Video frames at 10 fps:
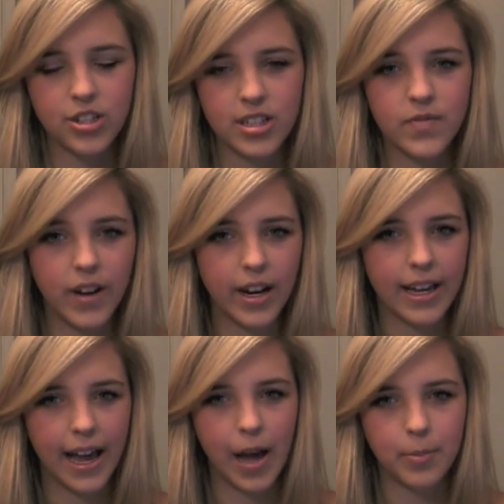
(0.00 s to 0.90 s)
She's
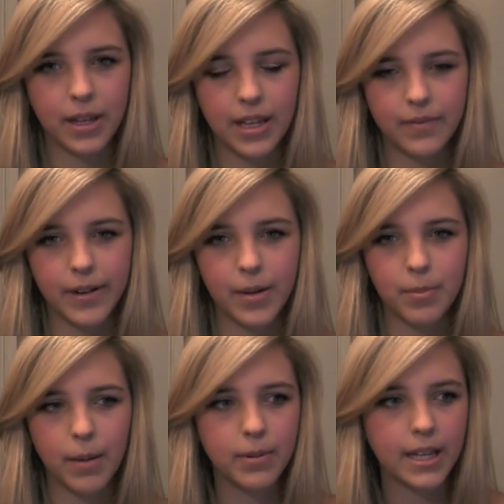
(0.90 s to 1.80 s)
very happy and very
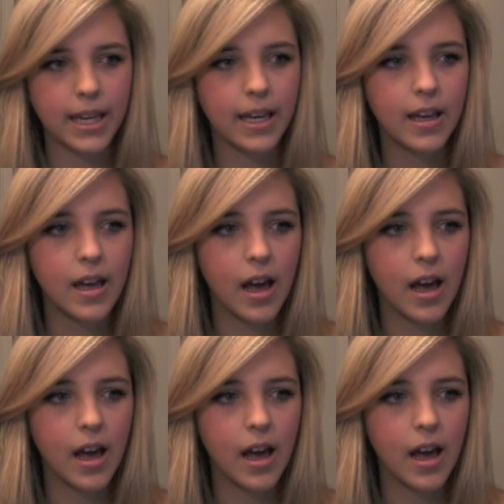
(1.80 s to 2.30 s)
bubbly.